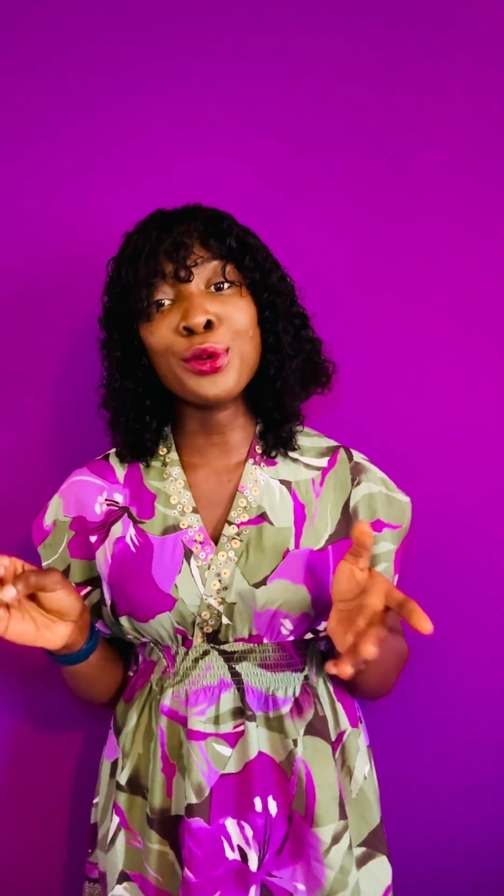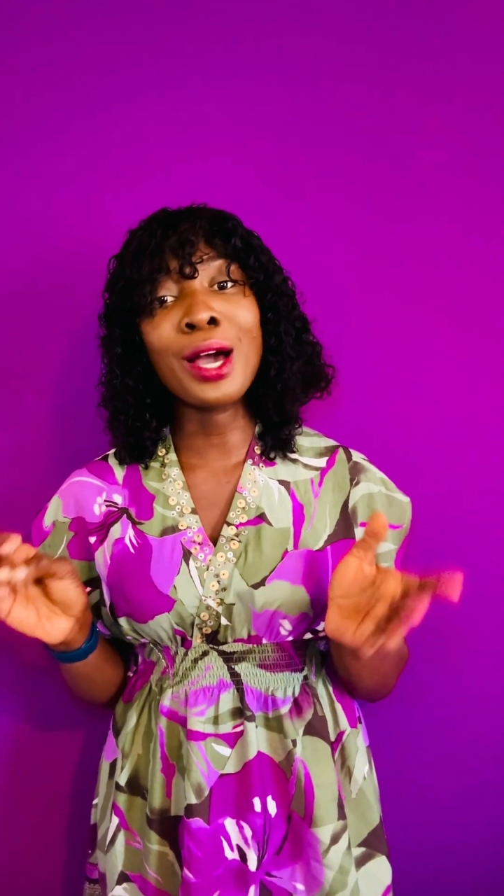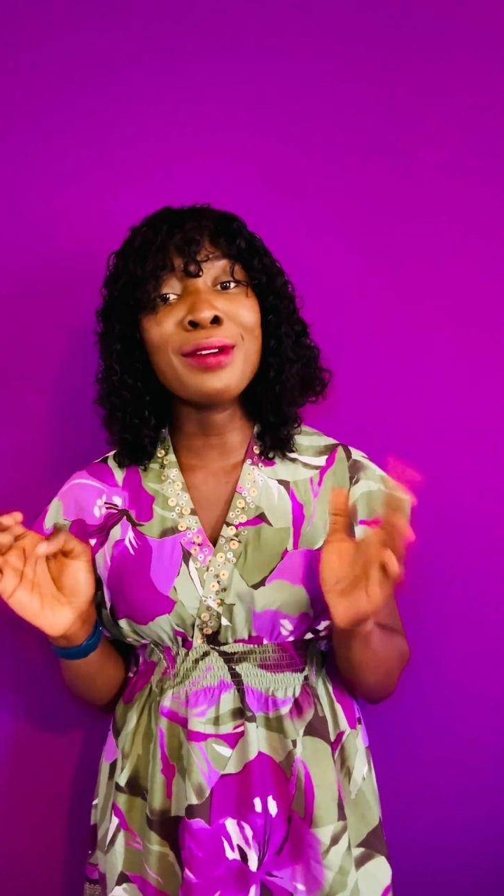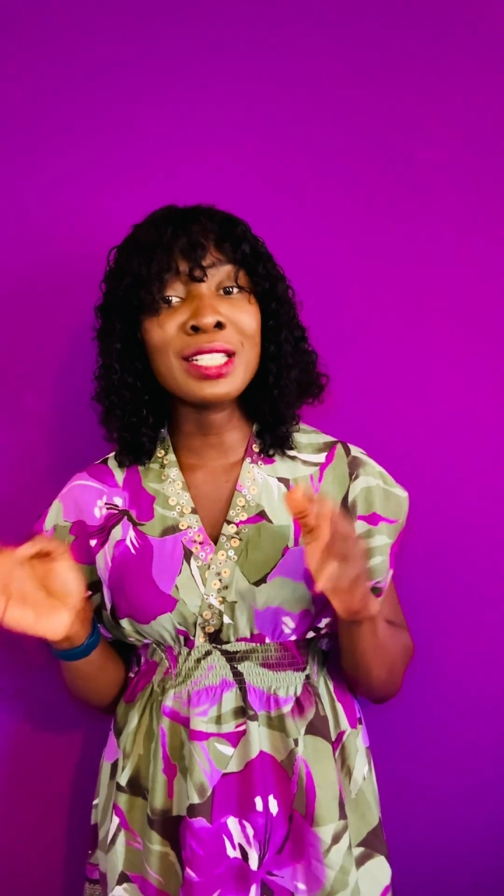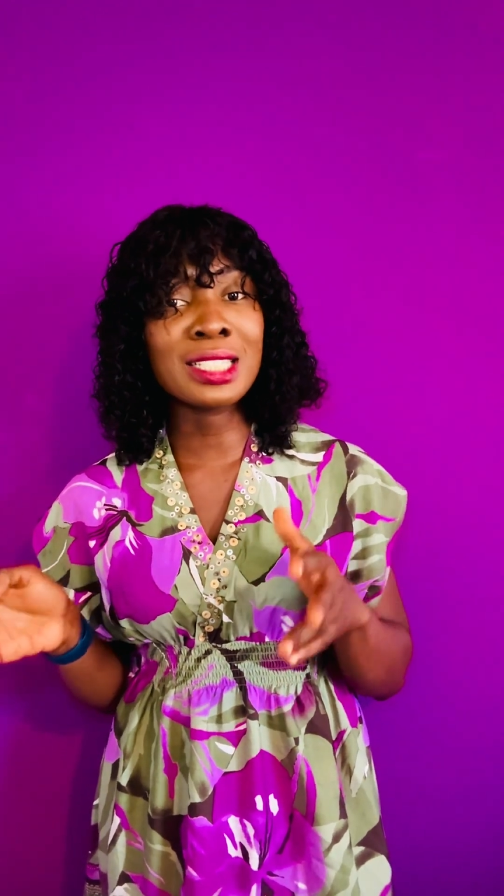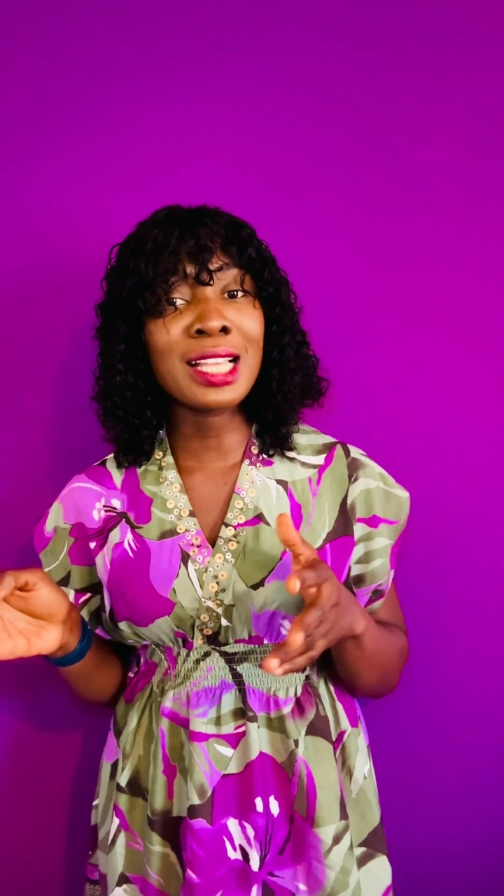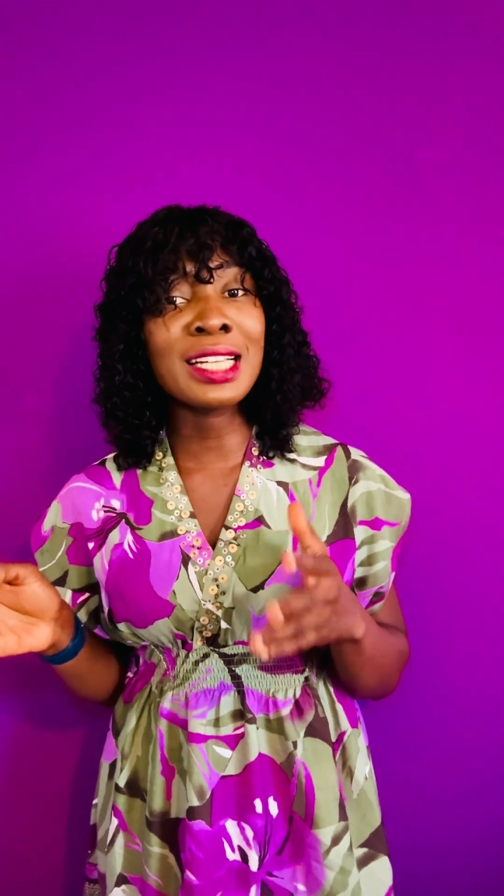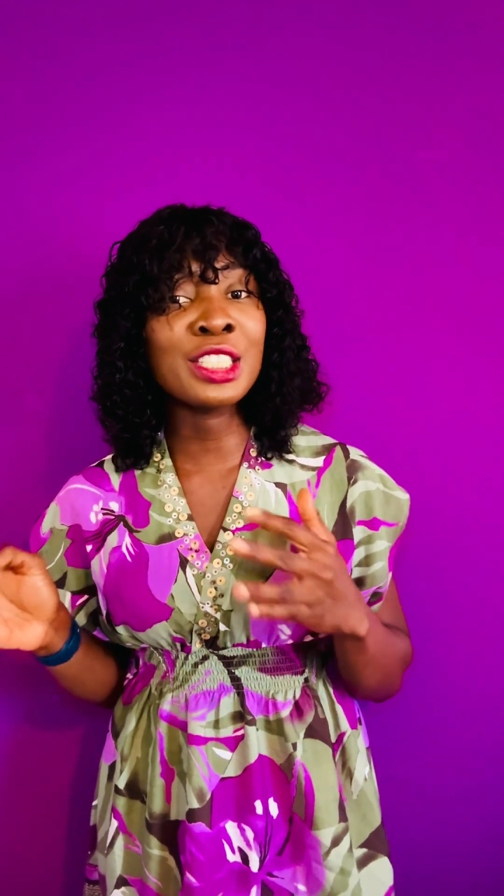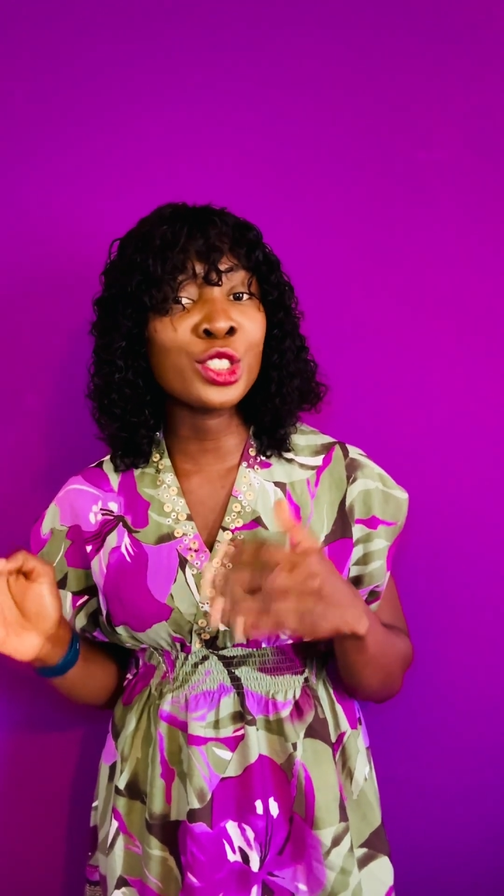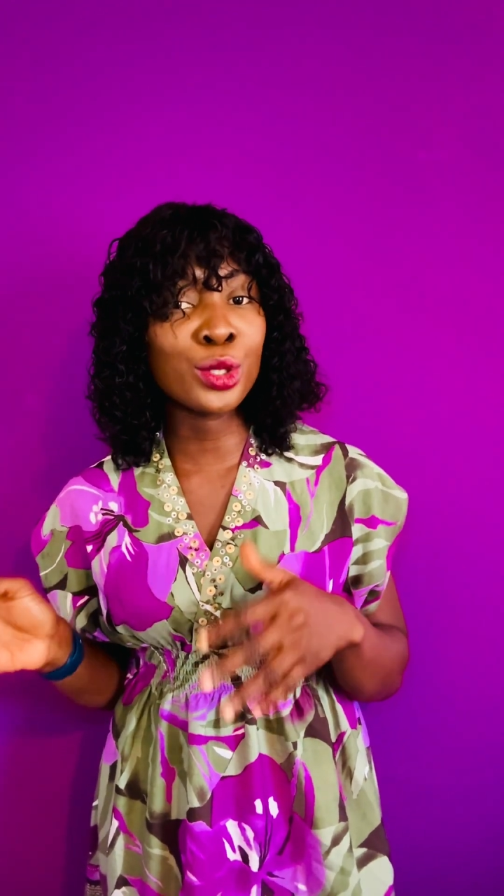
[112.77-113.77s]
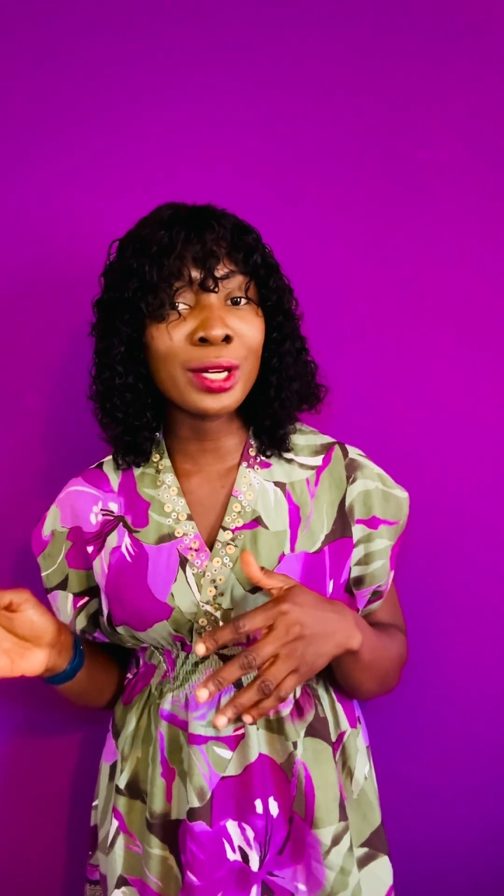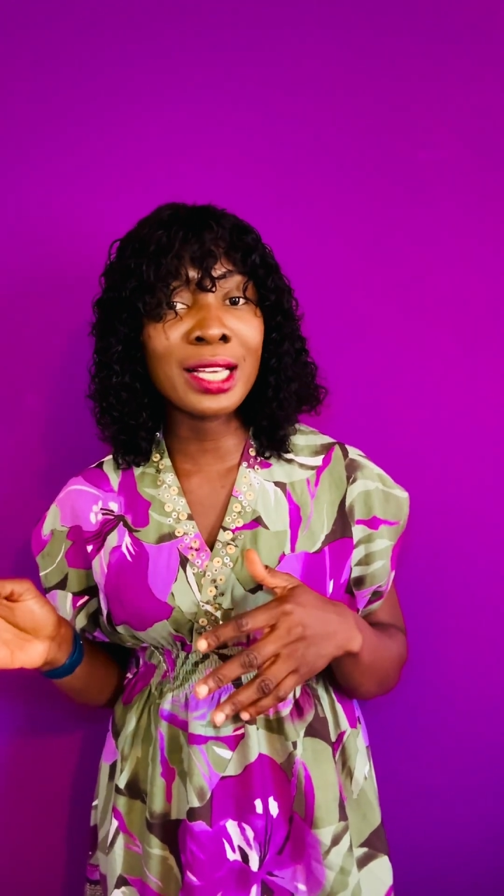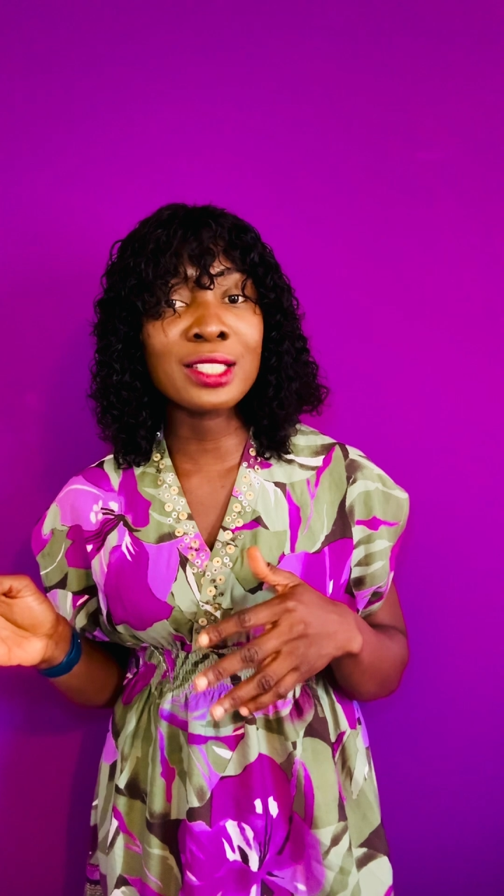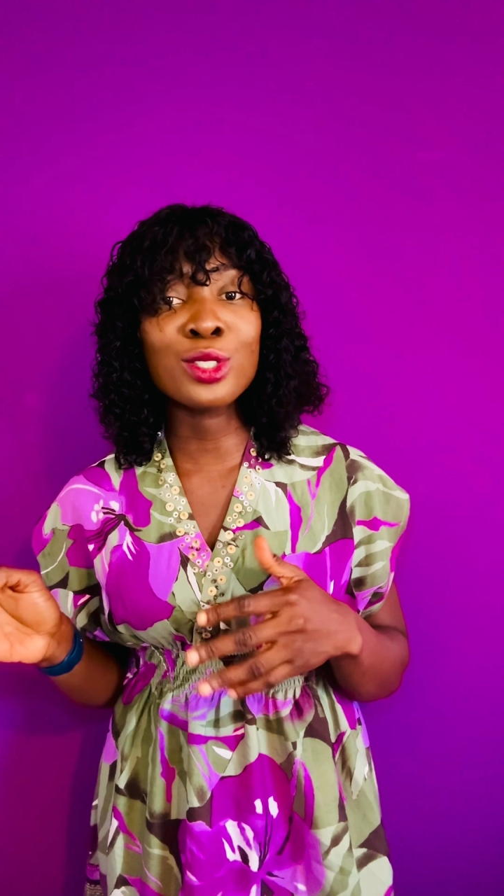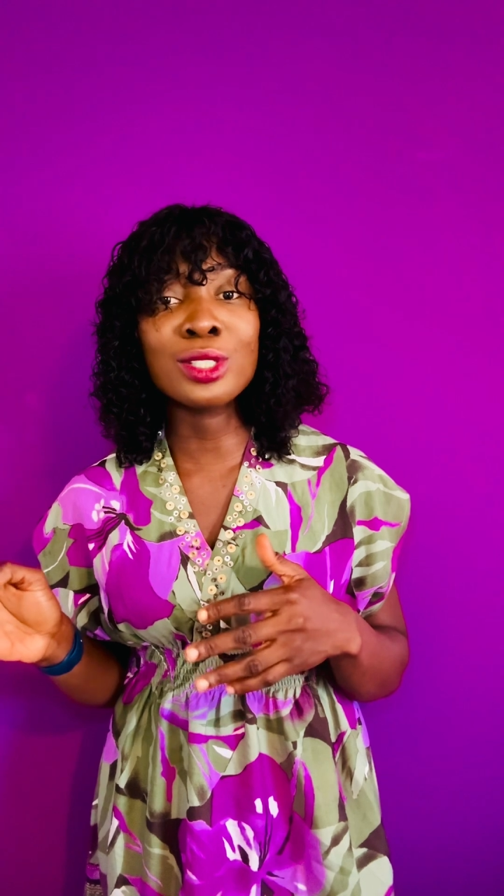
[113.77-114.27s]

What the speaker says: you are registered in US,